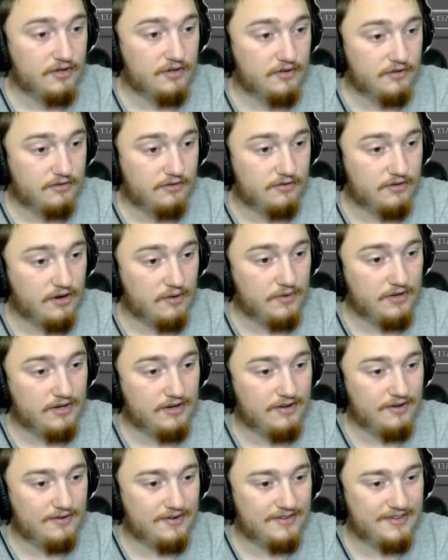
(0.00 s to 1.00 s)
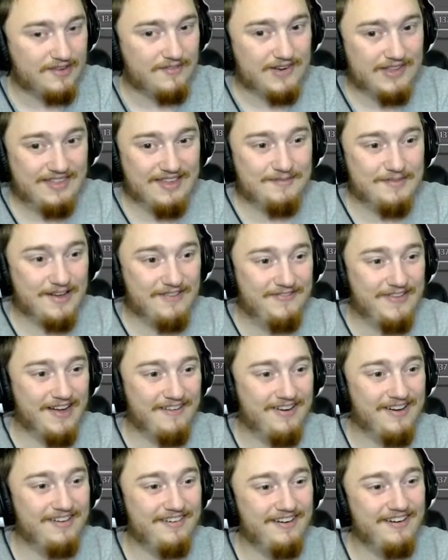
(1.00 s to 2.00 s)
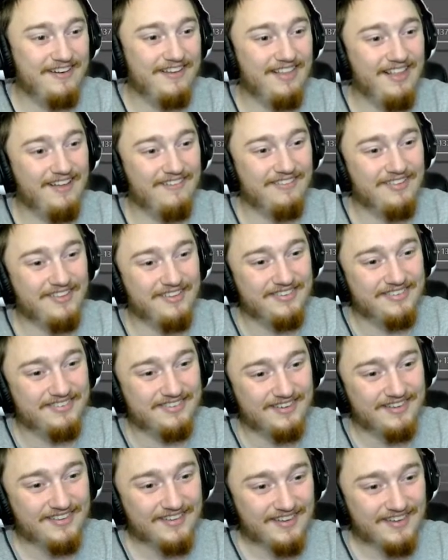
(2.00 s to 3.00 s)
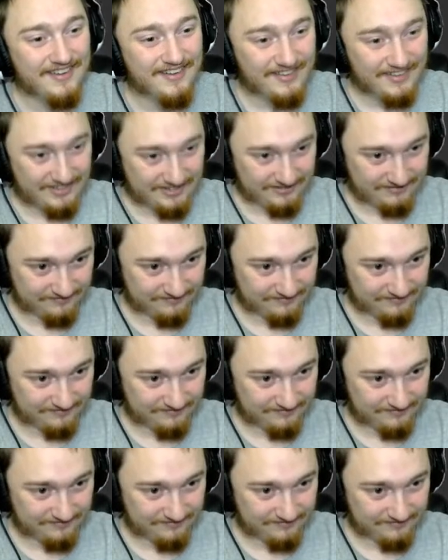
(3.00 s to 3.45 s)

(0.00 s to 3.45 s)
So now we can increase everything by 500 levels.